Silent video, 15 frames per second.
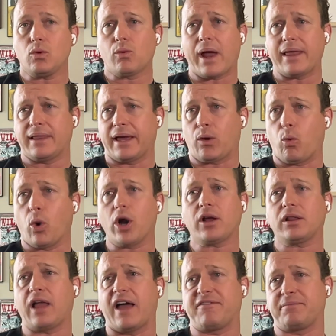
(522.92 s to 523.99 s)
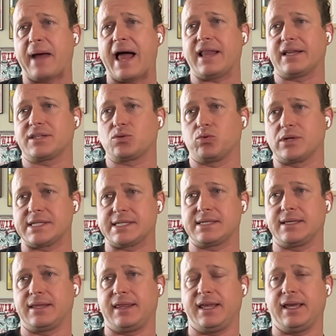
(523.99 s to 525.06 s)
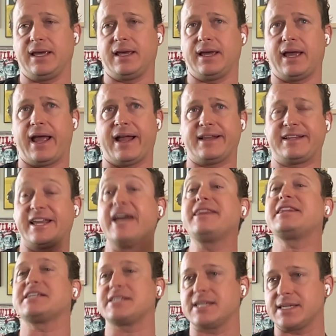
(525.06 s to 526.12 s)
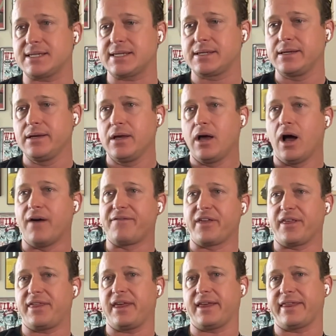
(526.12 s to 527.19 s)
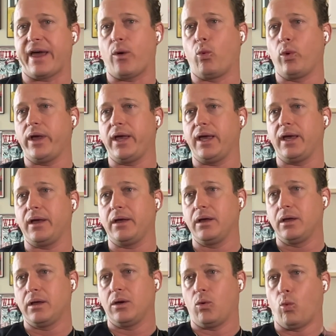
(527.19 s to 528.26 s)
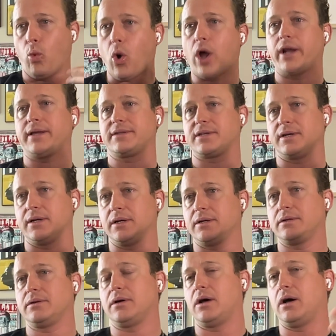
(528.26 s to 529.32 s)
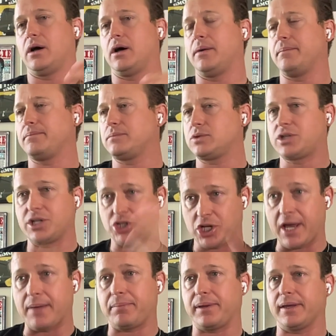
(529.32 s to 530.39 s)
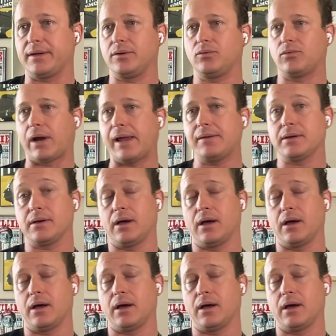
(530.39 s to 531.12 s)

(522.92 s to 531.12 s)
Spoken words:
right? Like work-life balance was the antithesis of the thing that we wanted to champion, right?